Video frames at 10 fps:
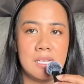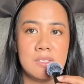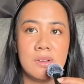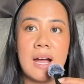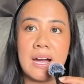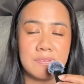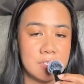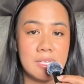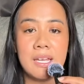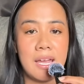So after
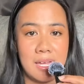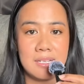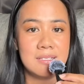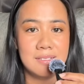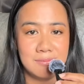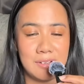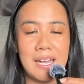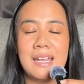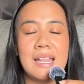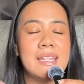the end,
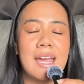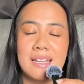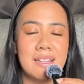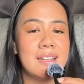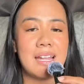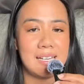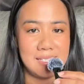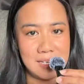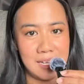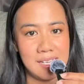right, at the end of the 90
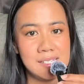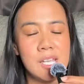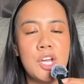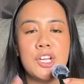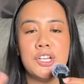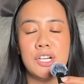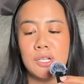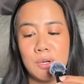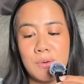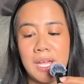days, you're going to
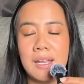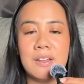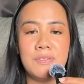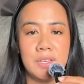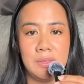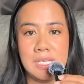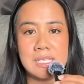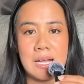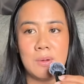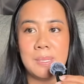go in and fill these
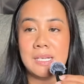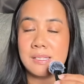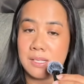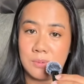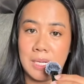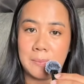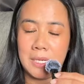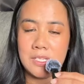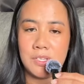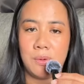out, because that's what I'm going
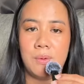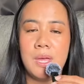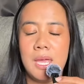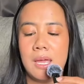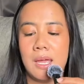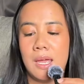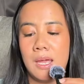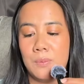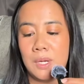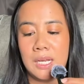to do.
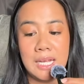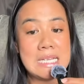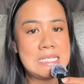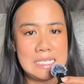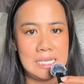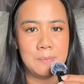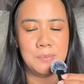And we're going to get deep.